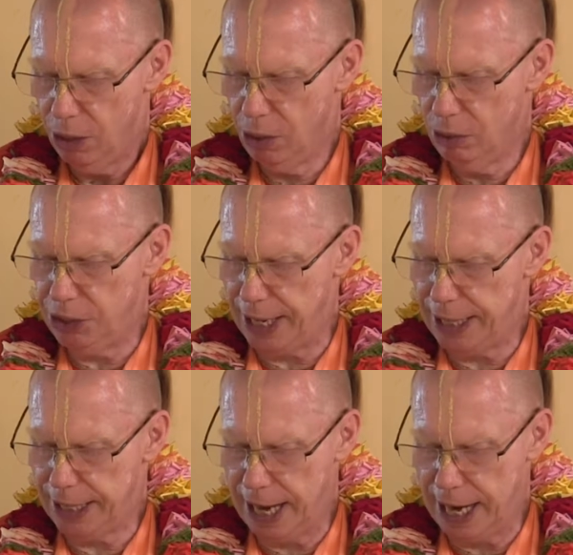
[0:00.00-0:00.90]
who
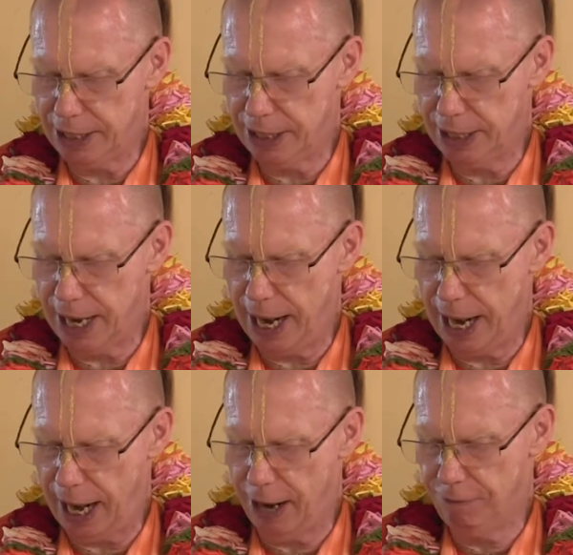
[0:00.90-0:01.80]
dedicated their
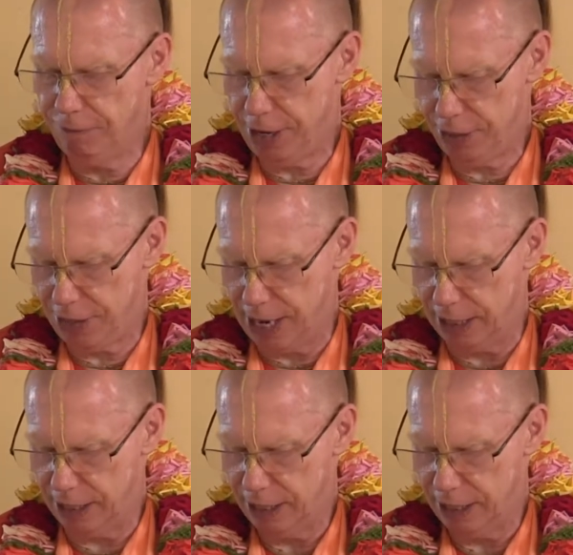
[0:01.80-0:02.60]
everything